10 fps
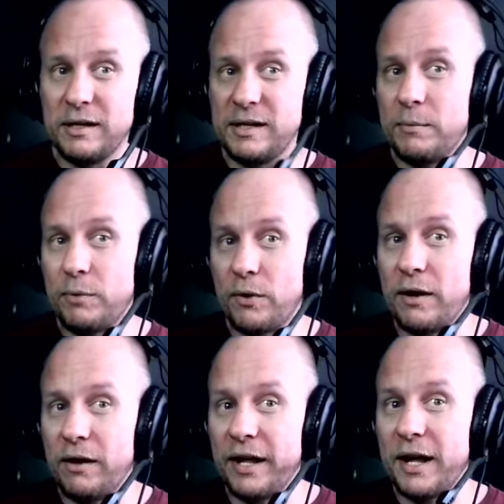
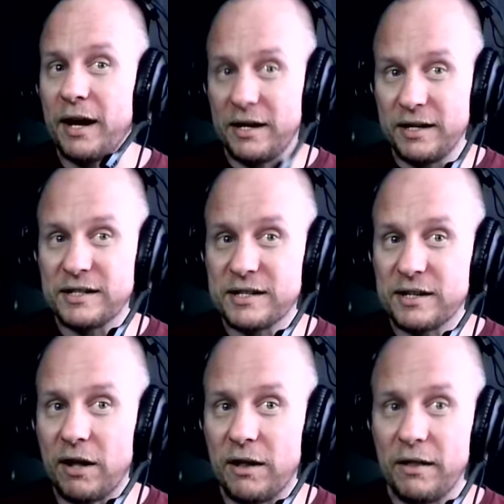temporarily
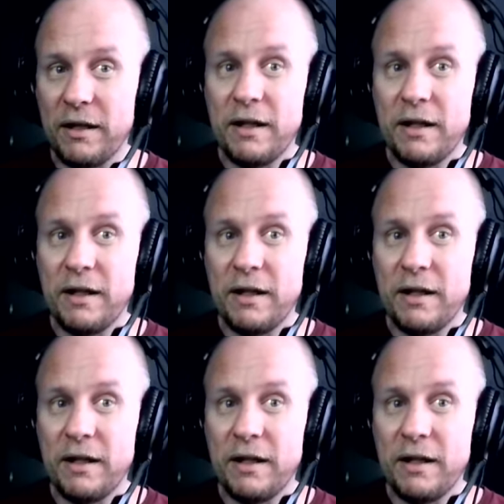uninstall